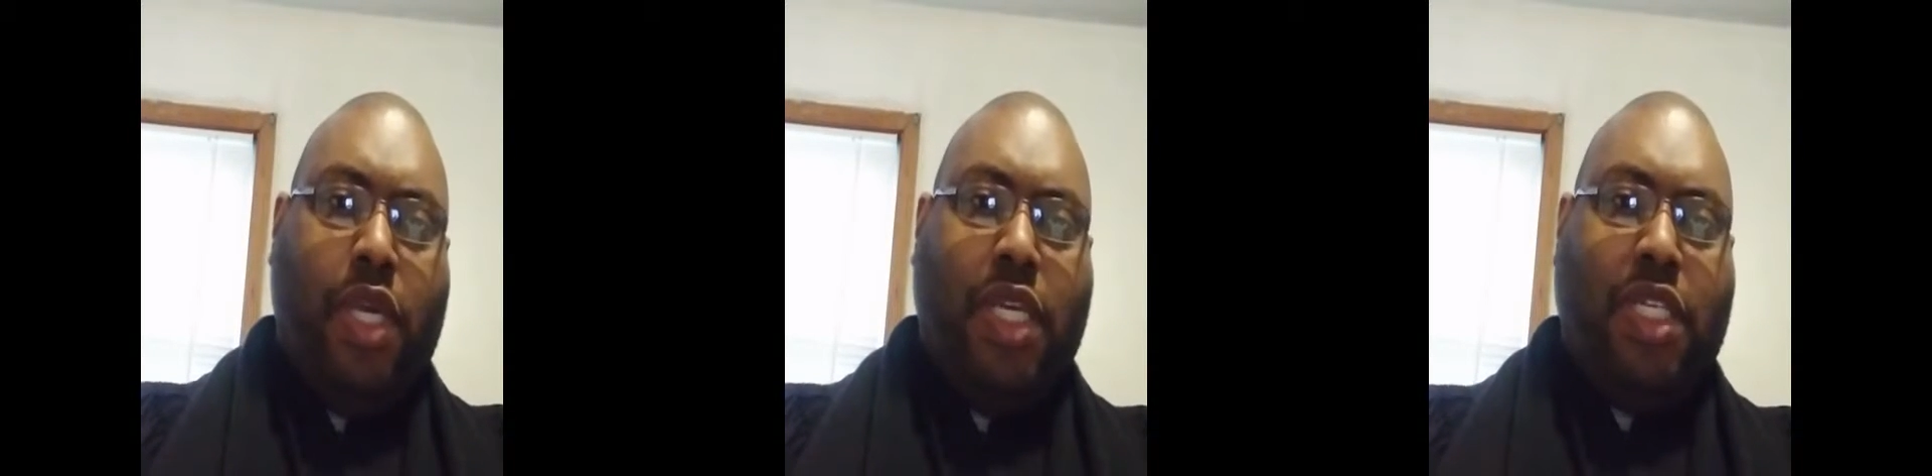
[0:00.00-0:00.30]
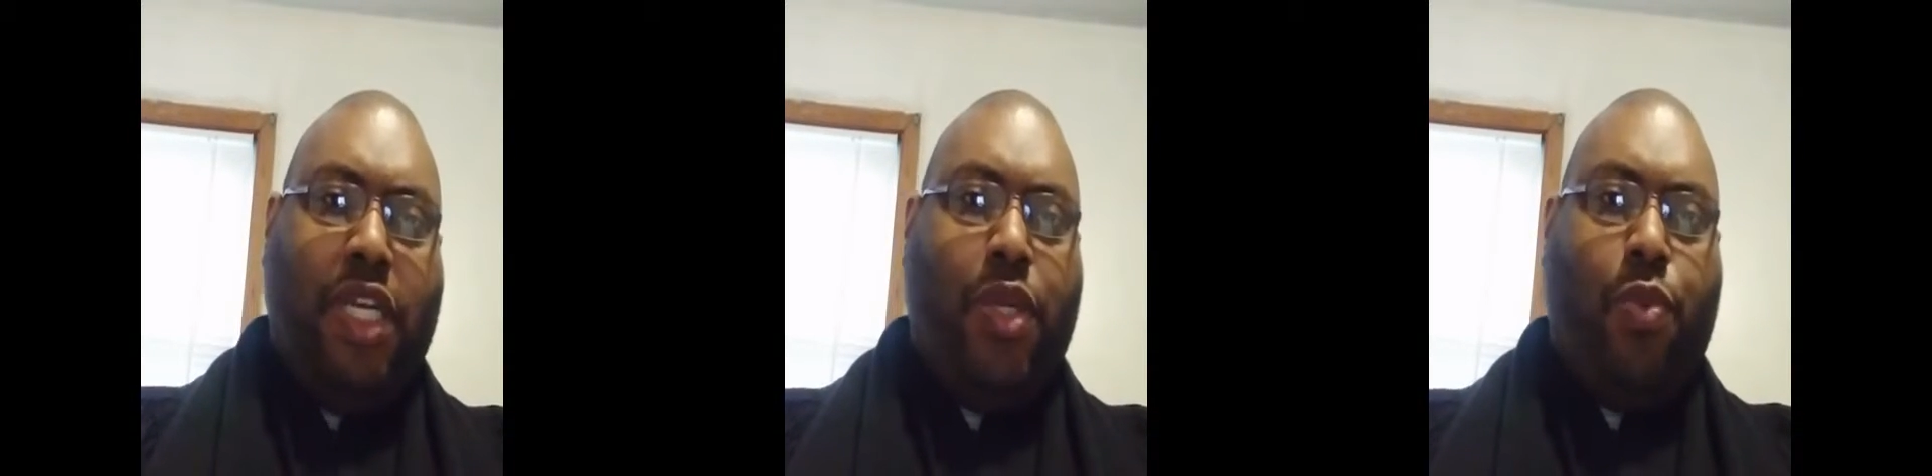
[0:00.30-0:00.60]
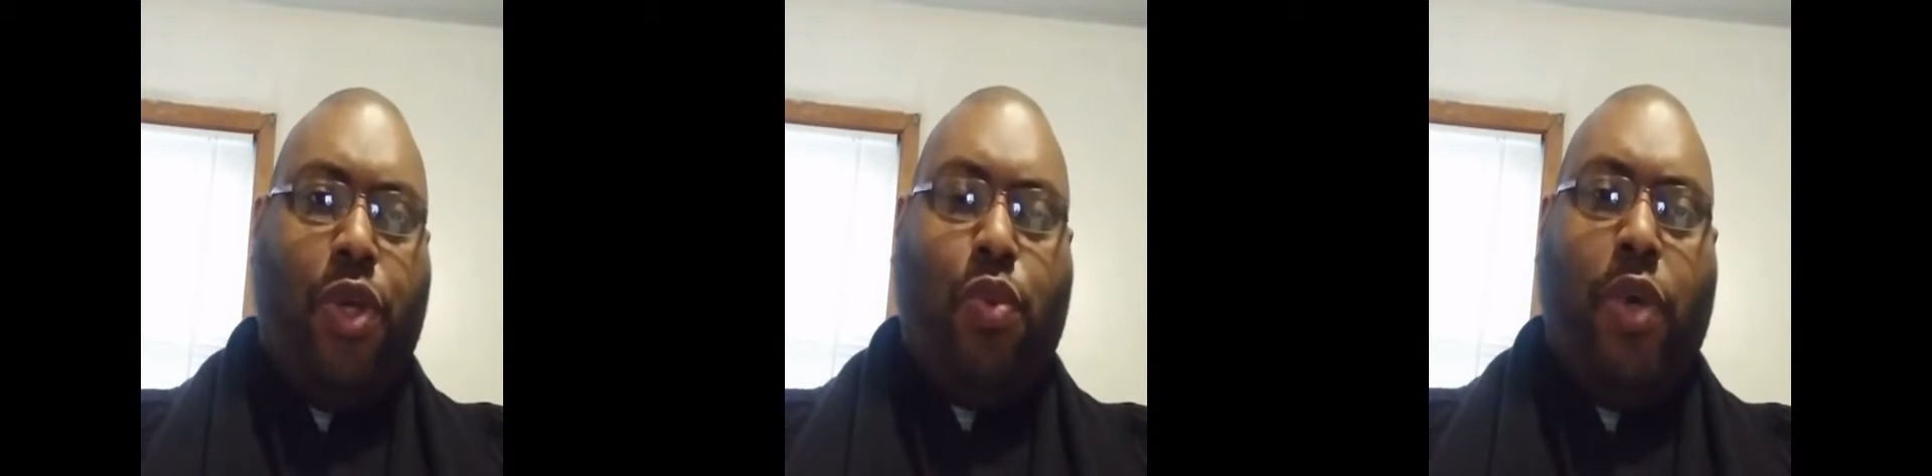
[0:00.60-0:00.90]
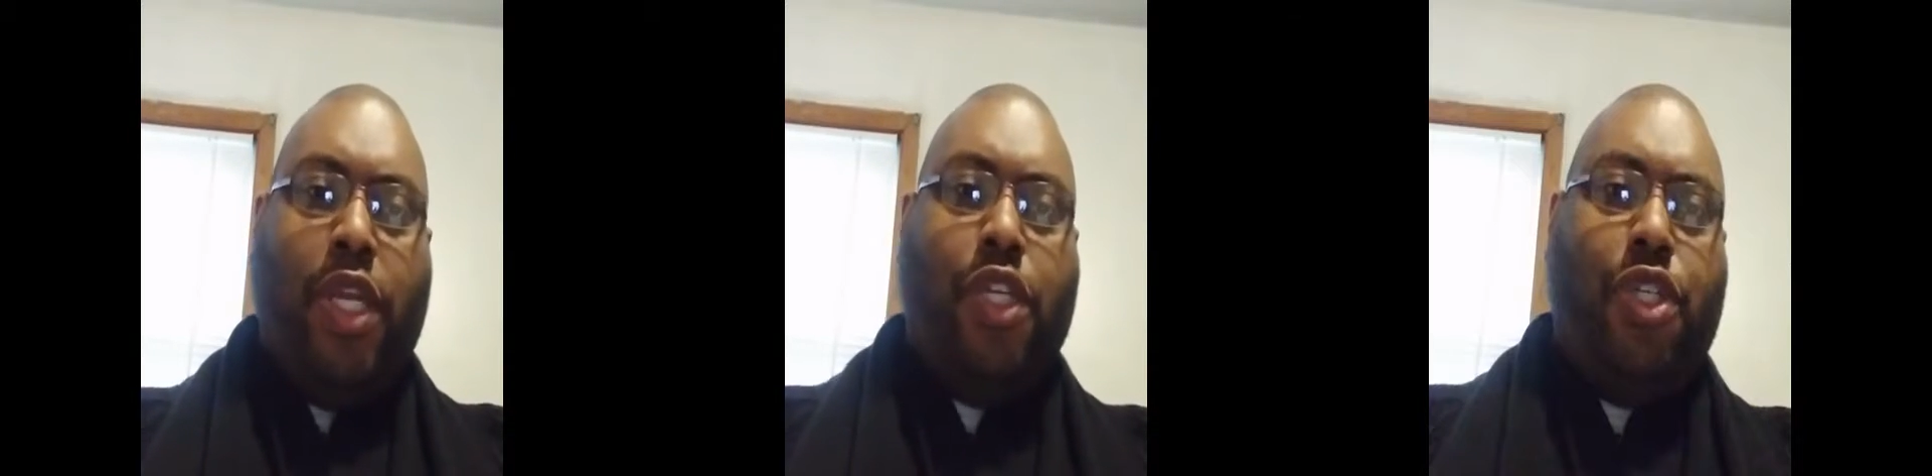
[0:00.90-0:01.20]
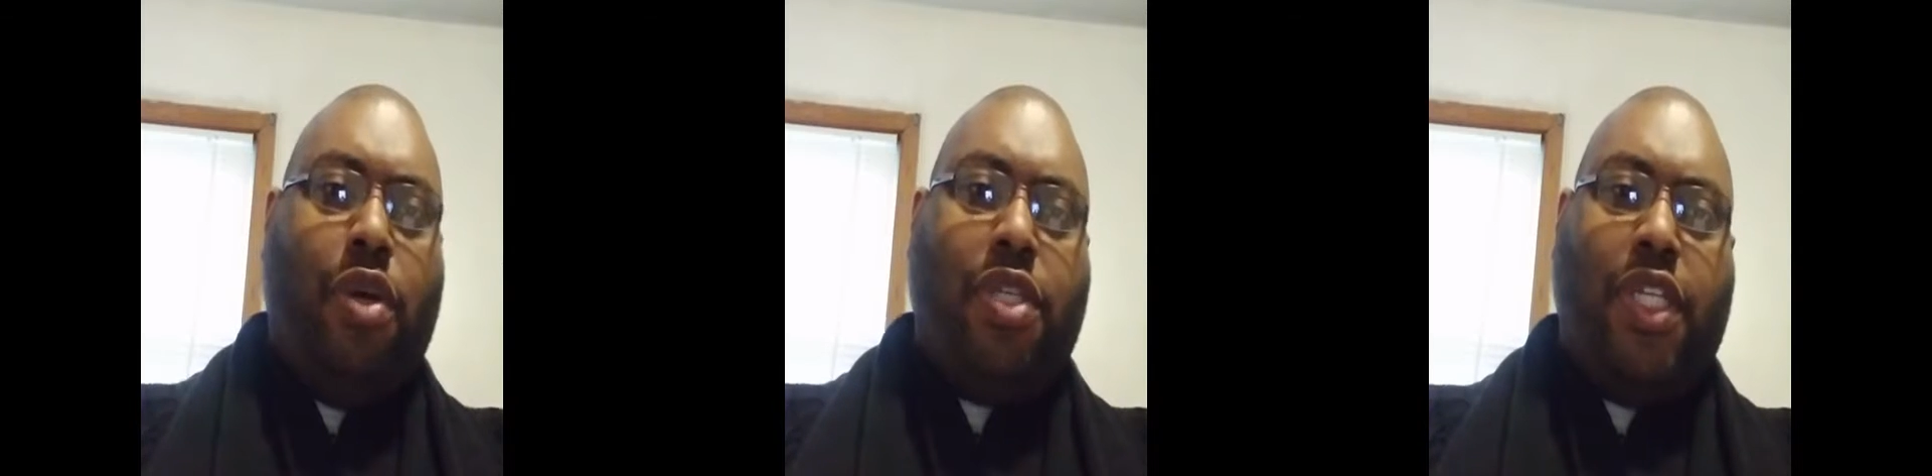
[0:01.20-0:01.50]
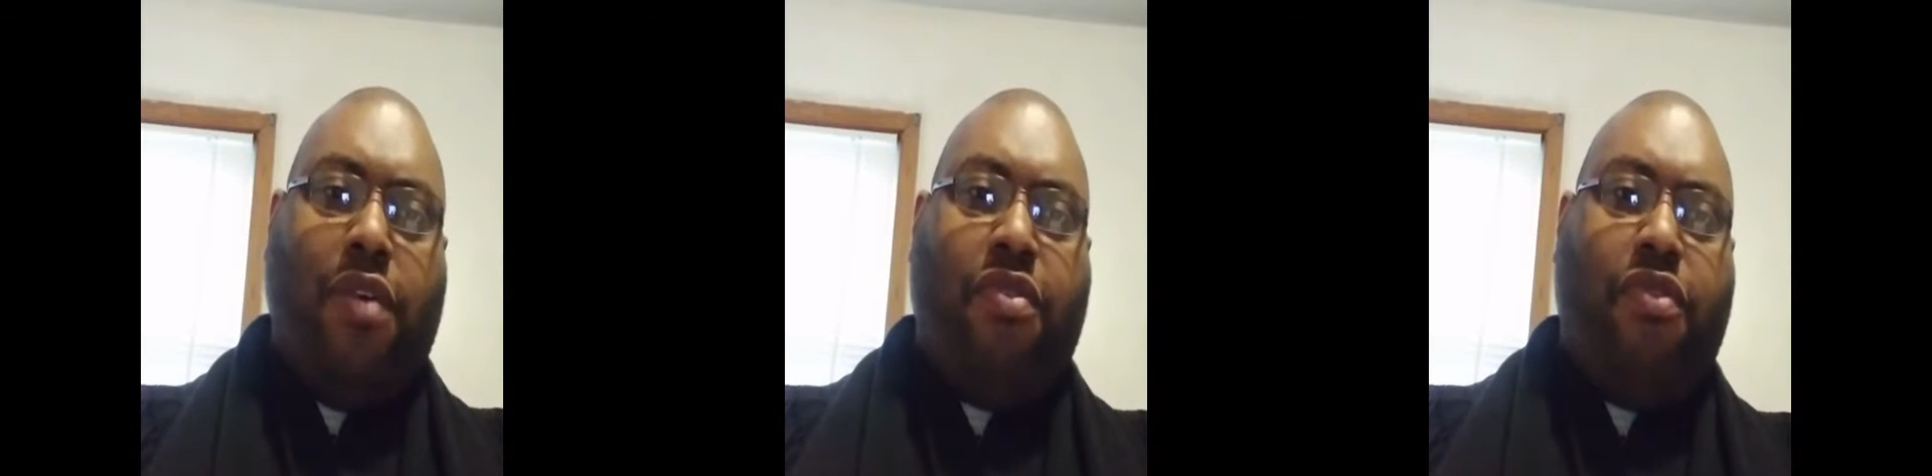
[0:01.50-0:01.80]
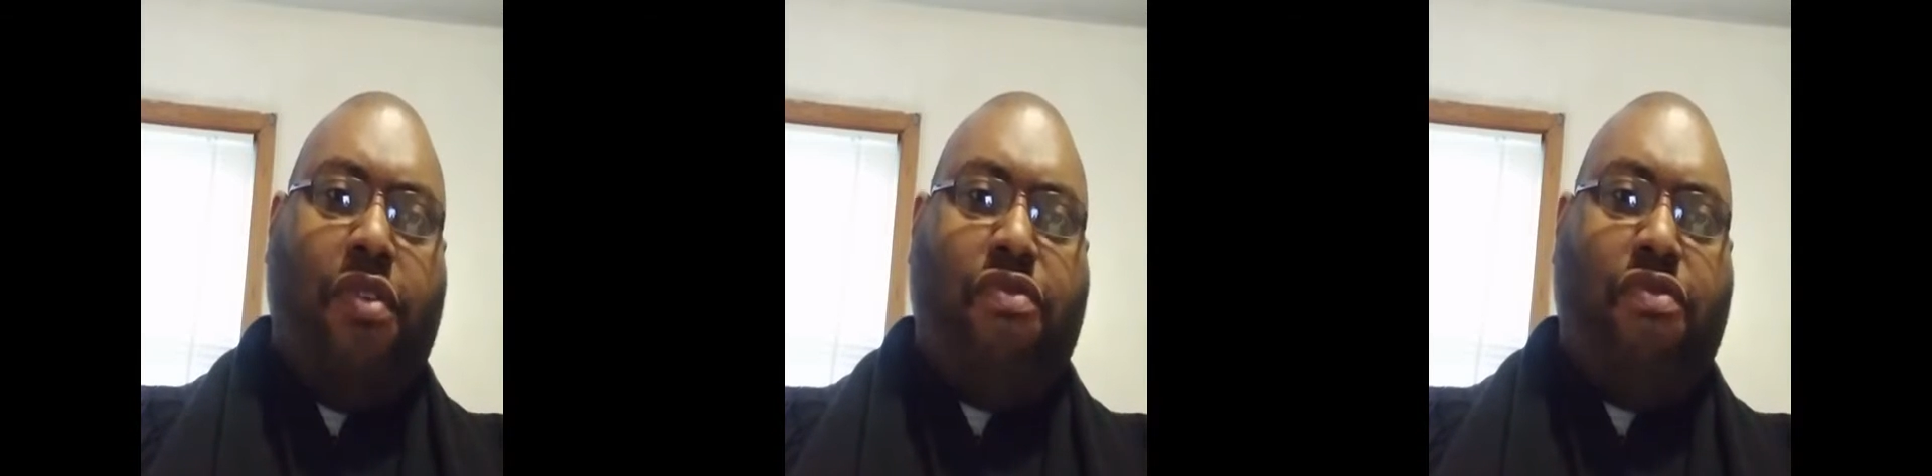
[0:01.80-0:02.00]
is dealing with when Joseph uh,